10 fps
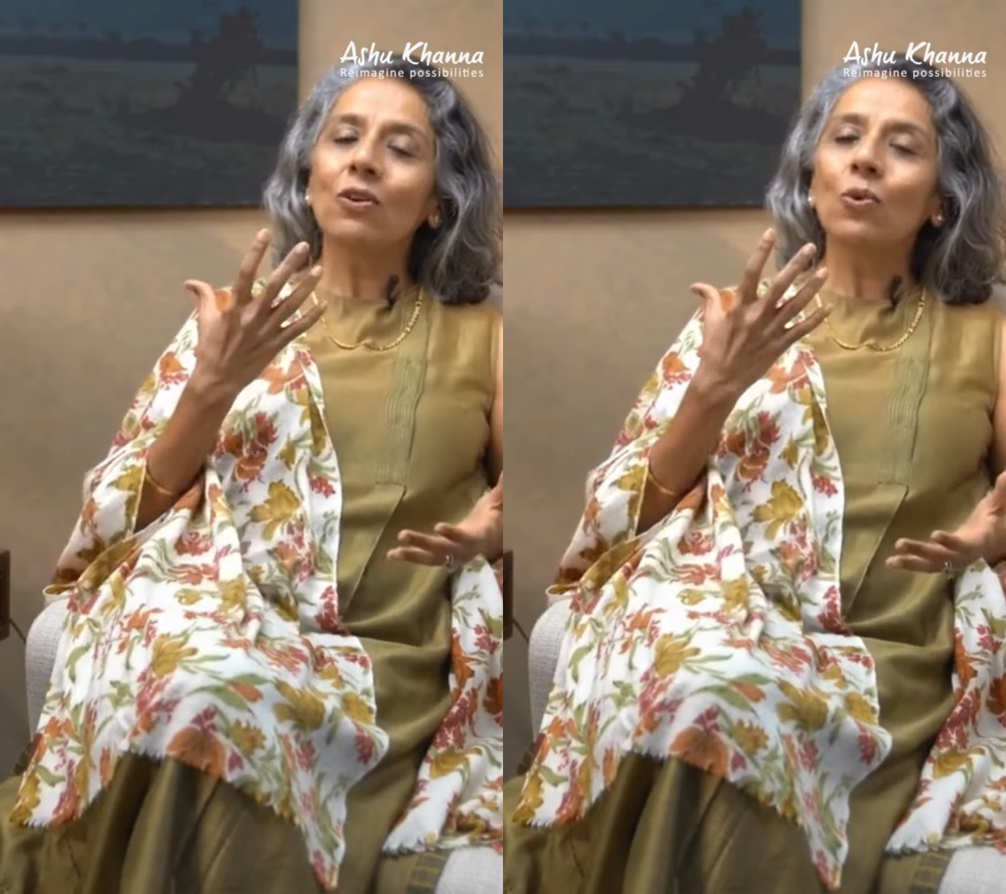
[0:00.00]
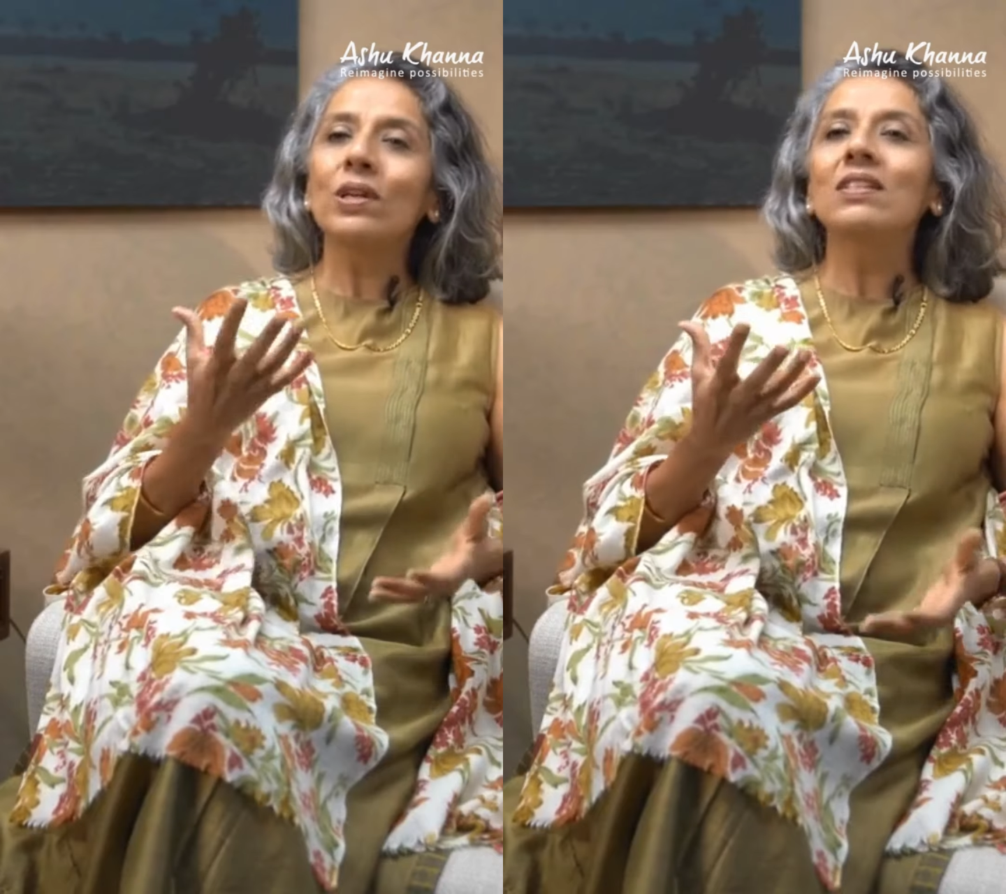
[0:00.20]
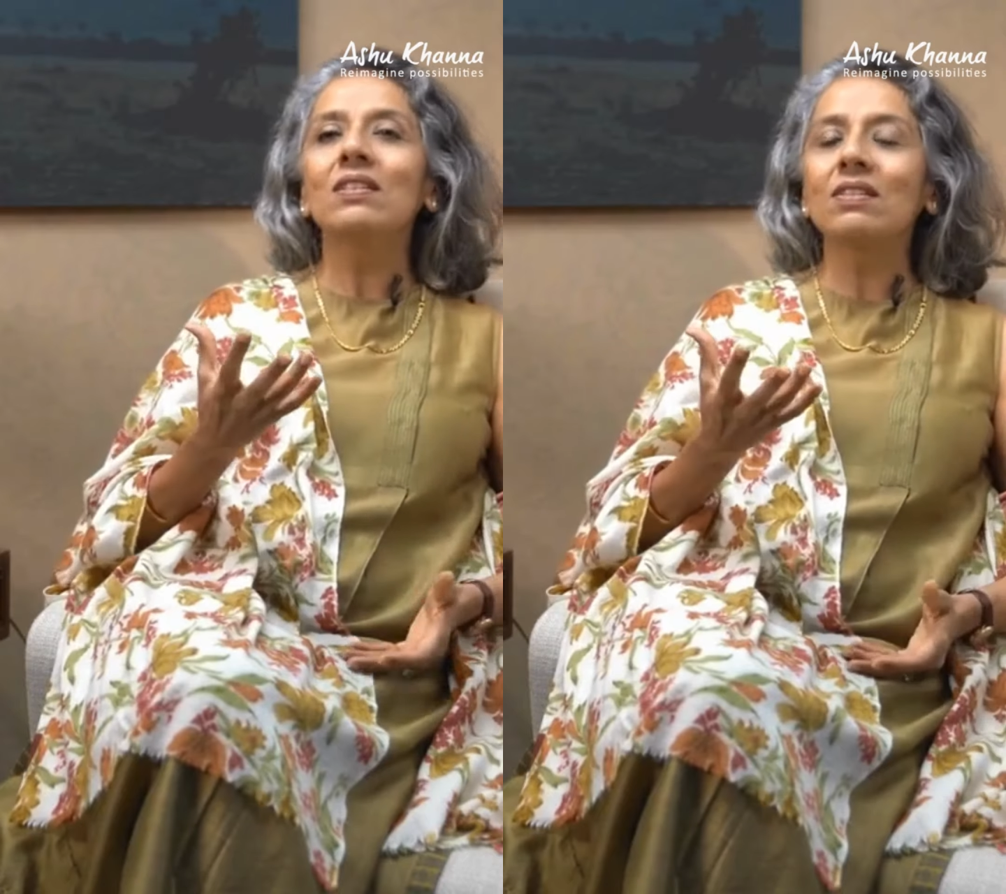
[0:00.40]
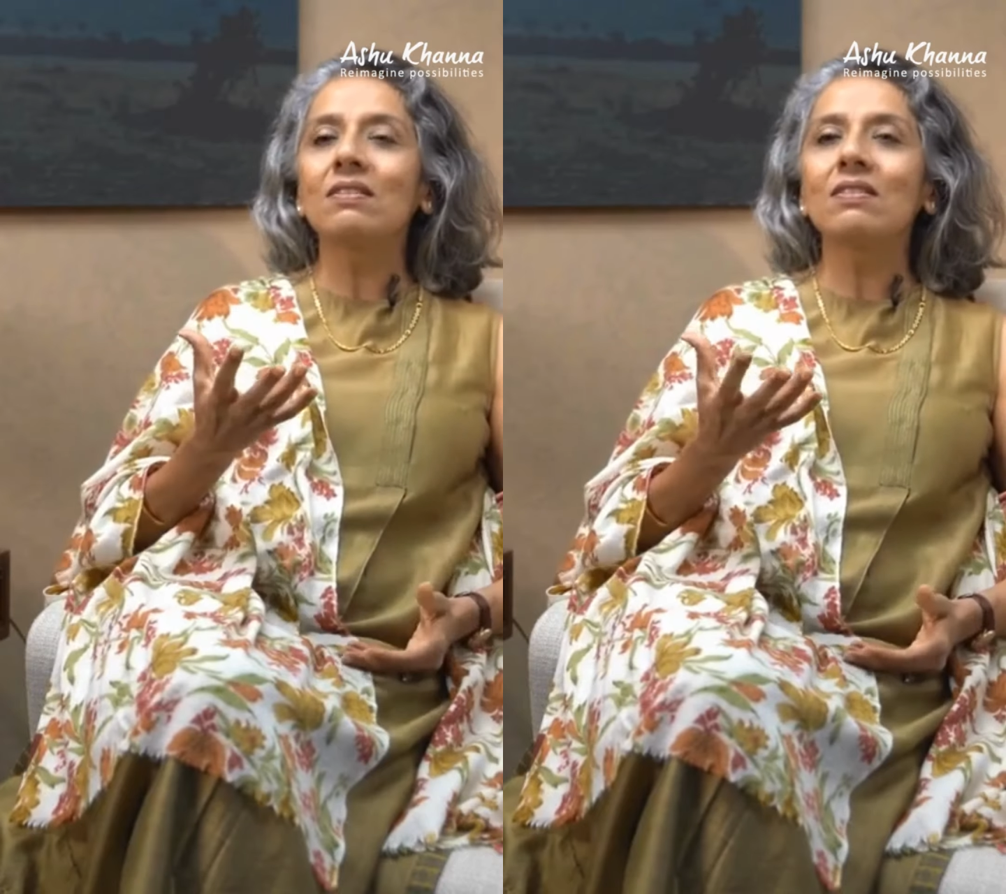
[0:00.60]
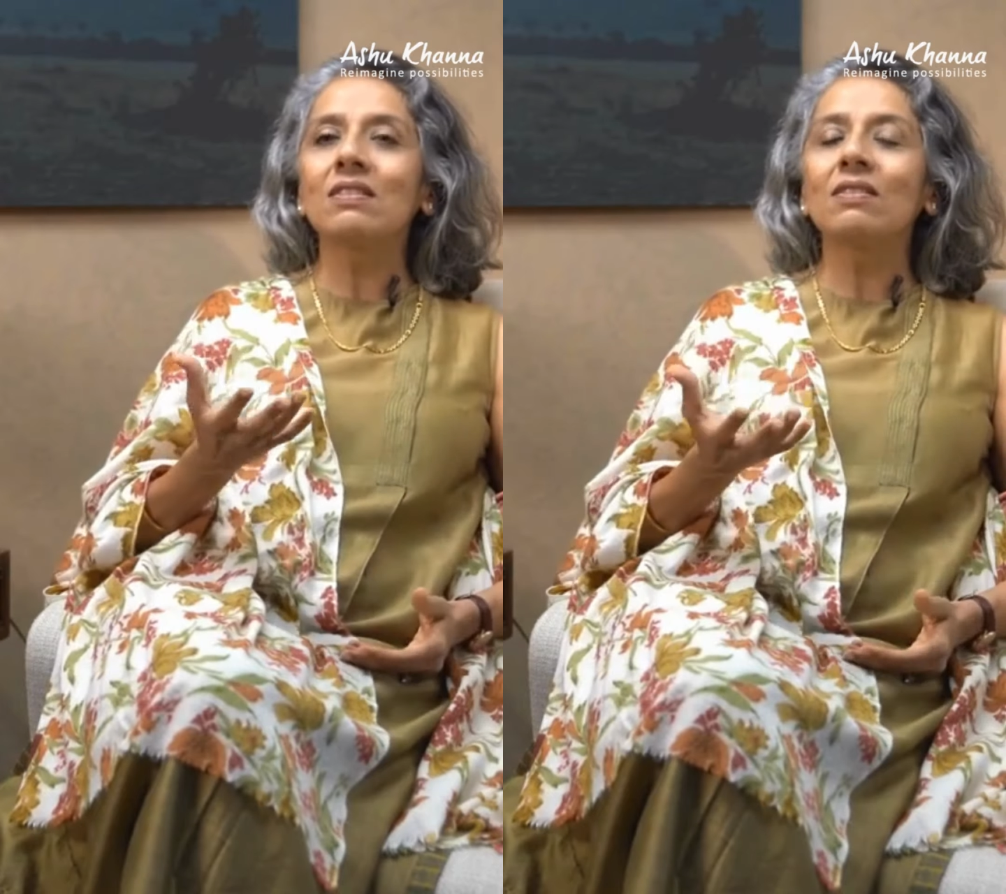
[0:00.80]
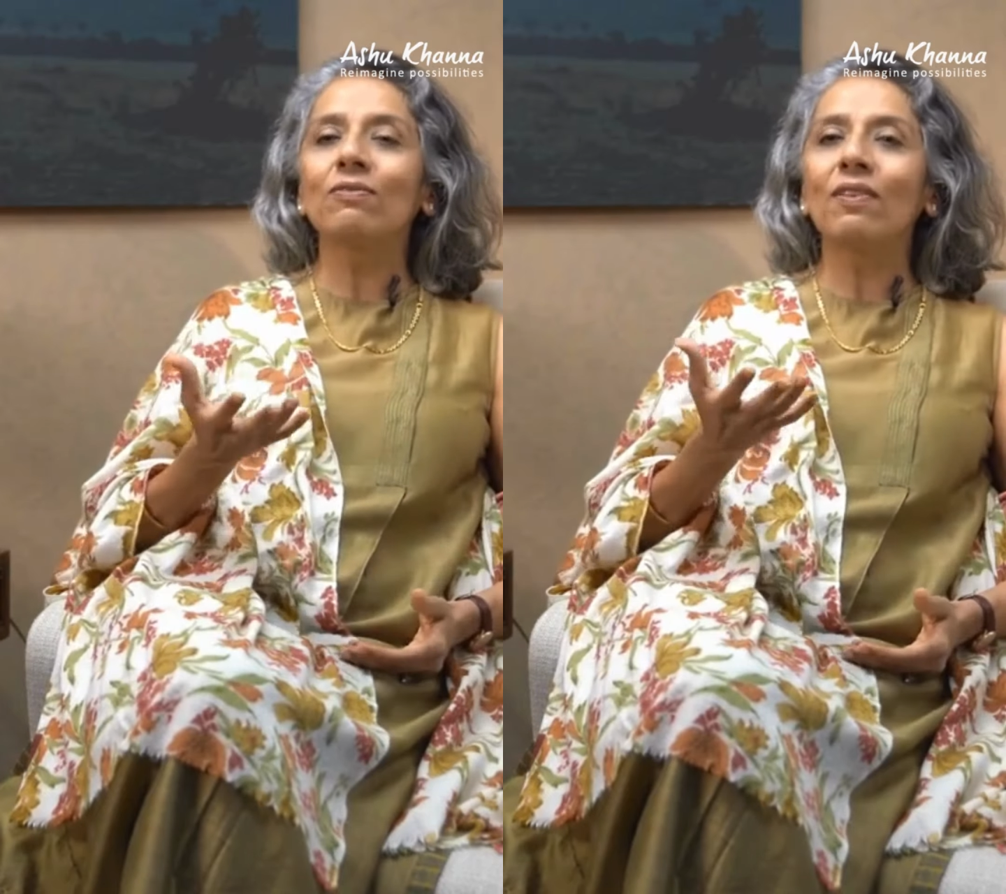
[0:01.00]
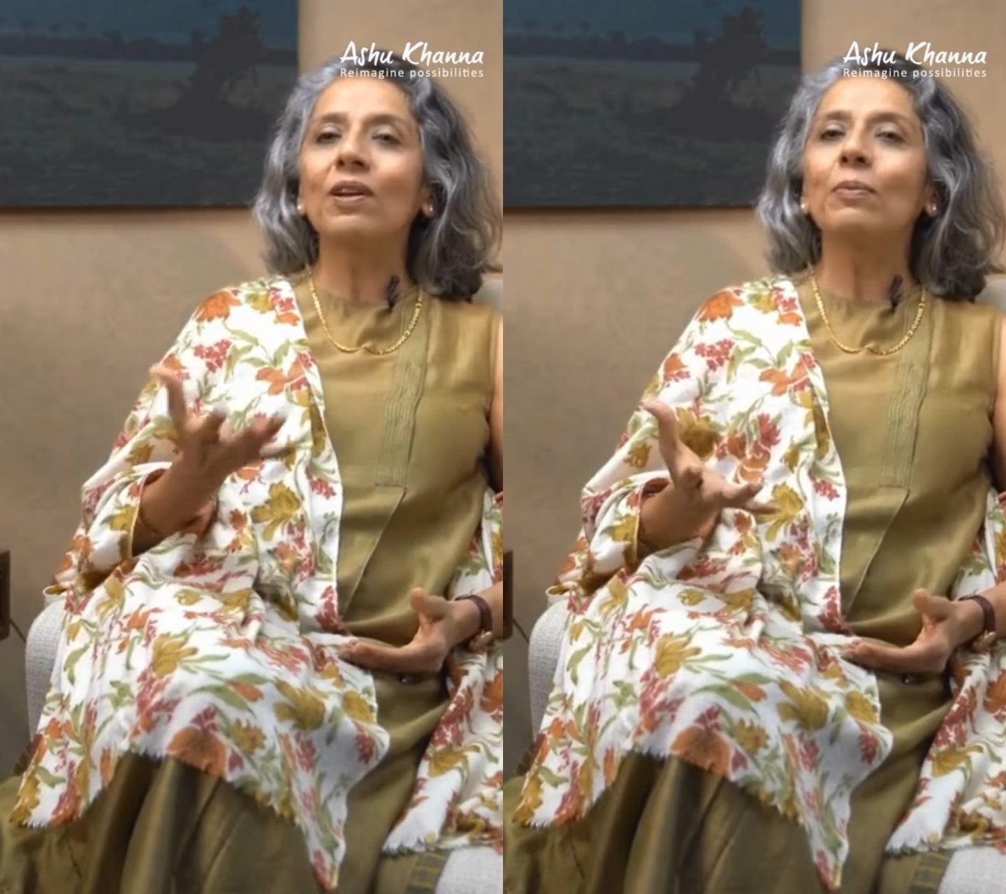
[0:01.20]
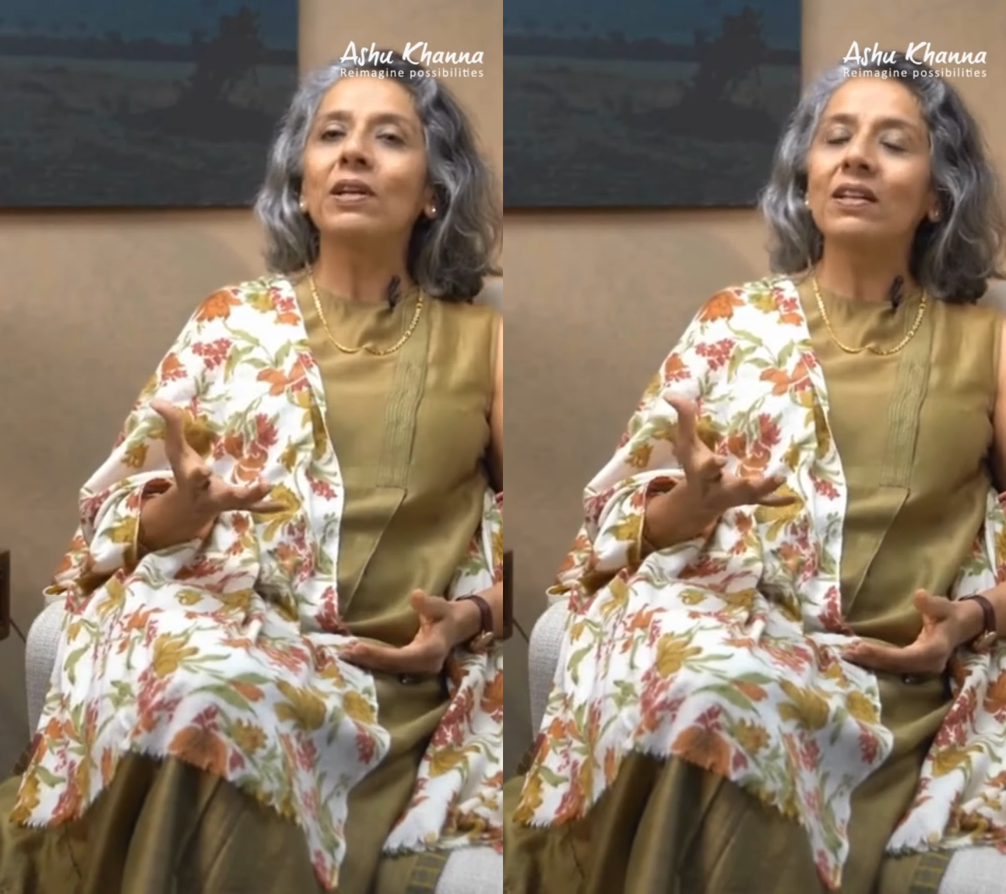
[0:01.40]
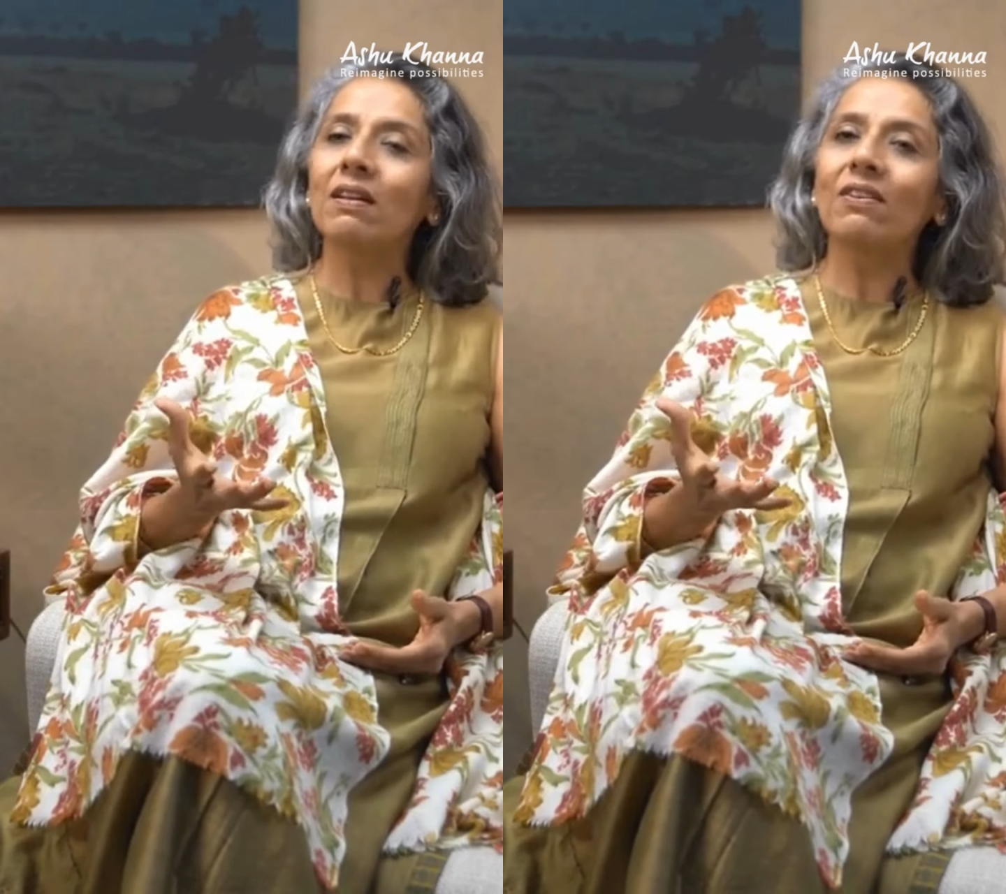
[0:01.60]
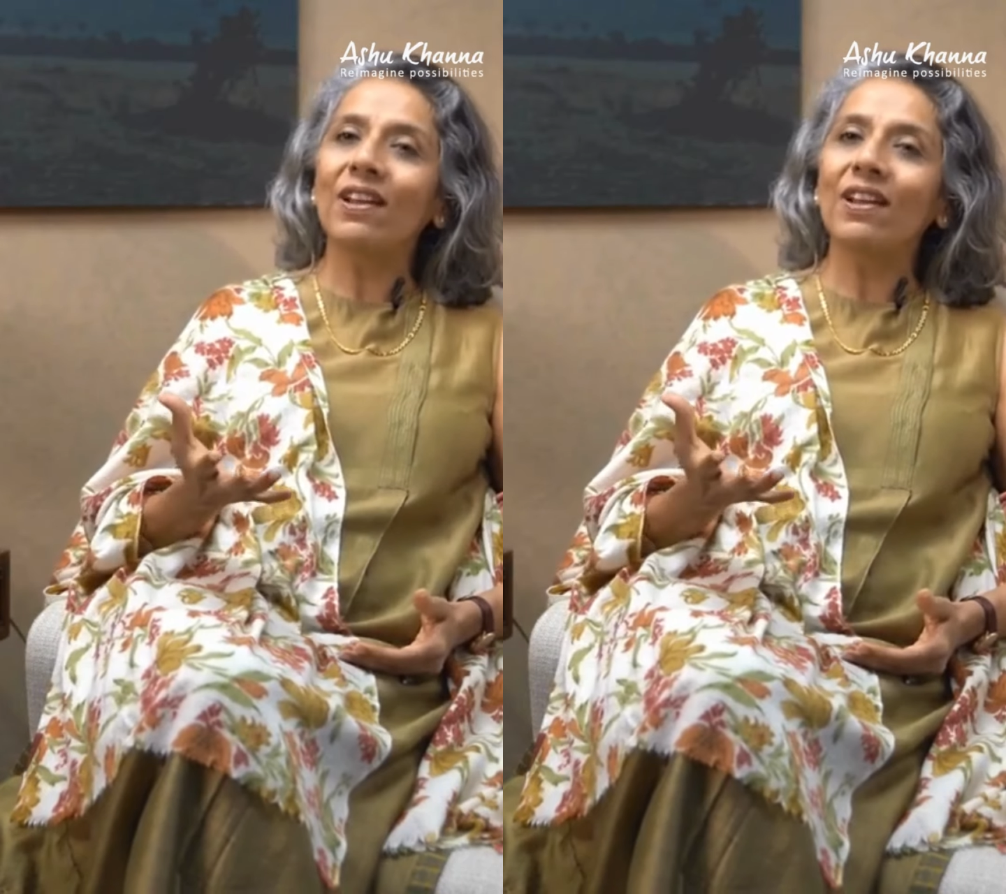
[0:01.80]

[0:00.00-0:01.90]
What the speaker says: coexistence is the fundamental